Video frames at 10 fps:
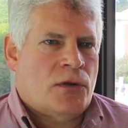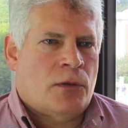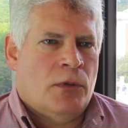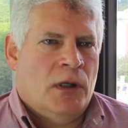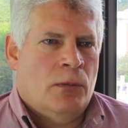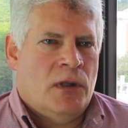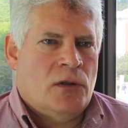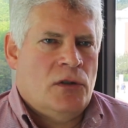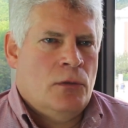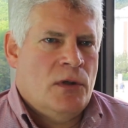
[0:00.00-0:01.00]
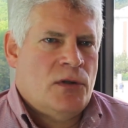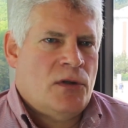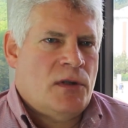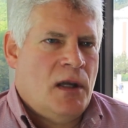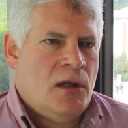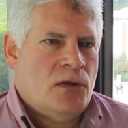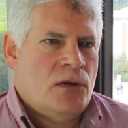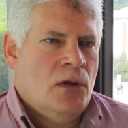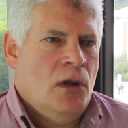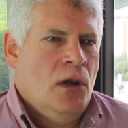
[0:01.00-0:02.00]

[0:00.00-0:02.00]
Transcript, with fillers: is completed within two business days,